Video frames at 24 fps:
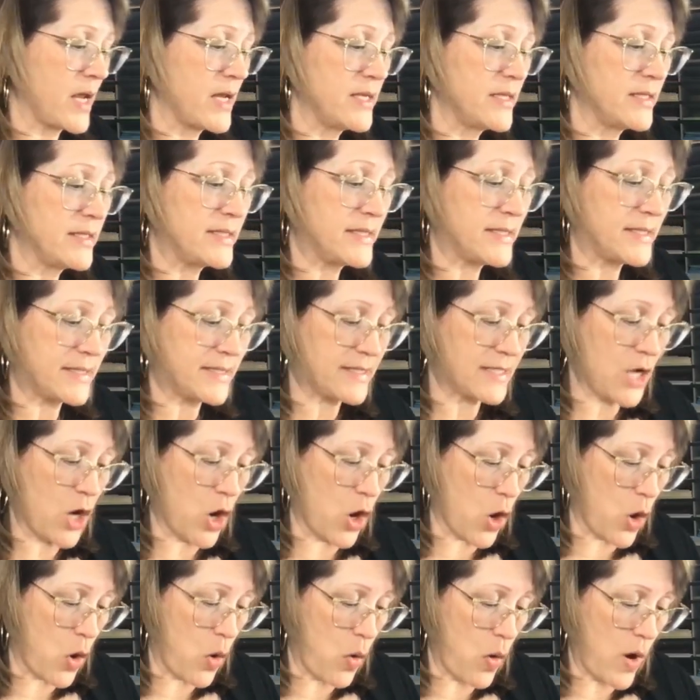
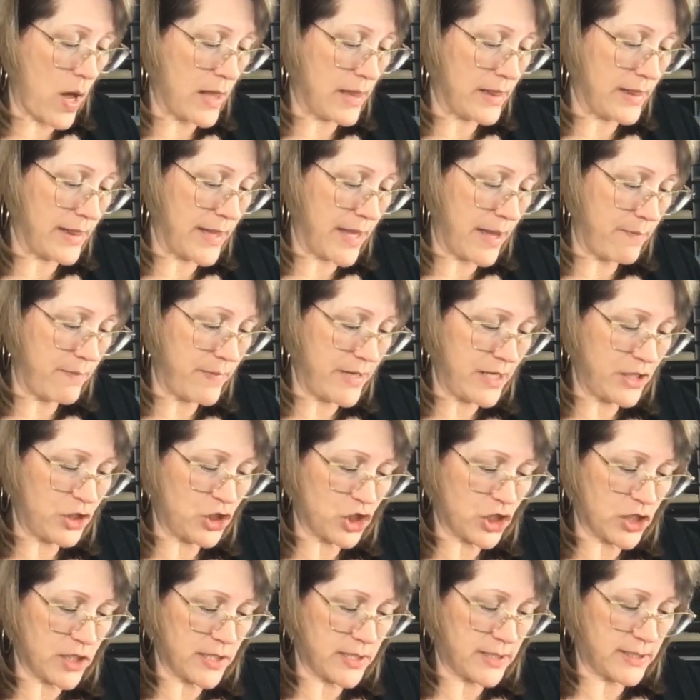so let me
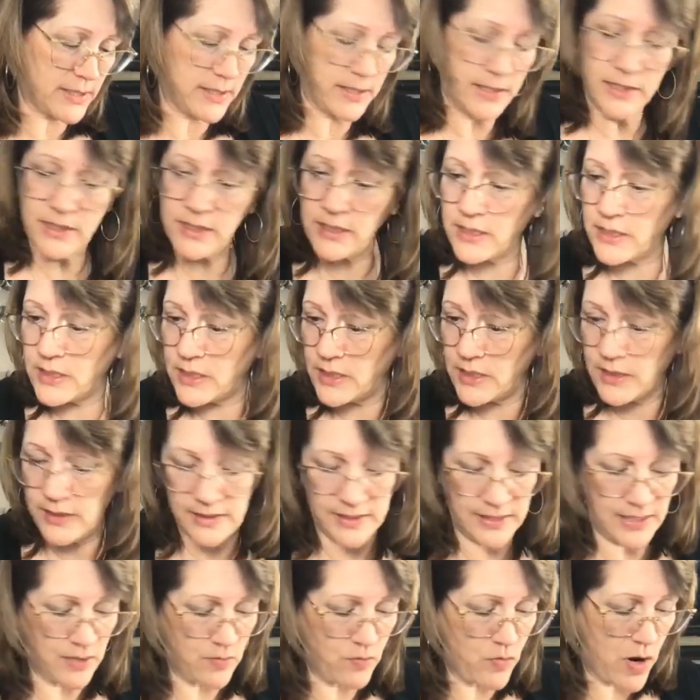just
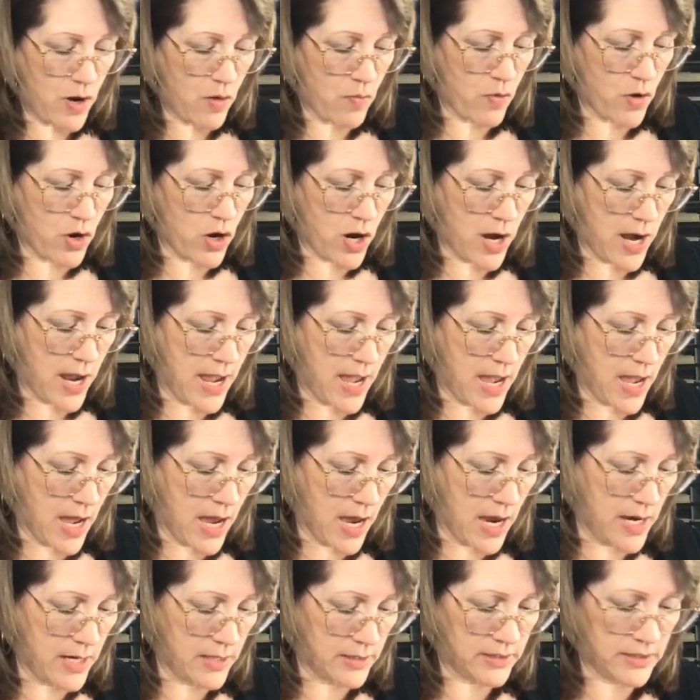see where we're
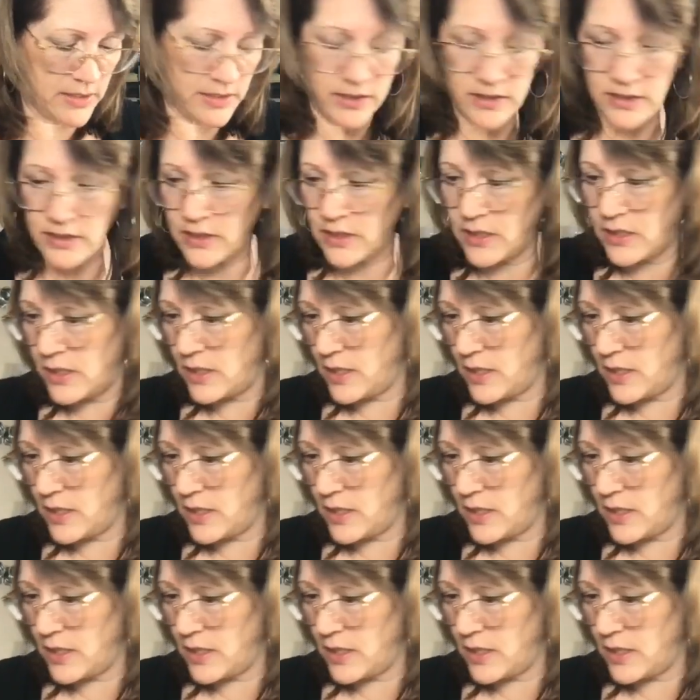at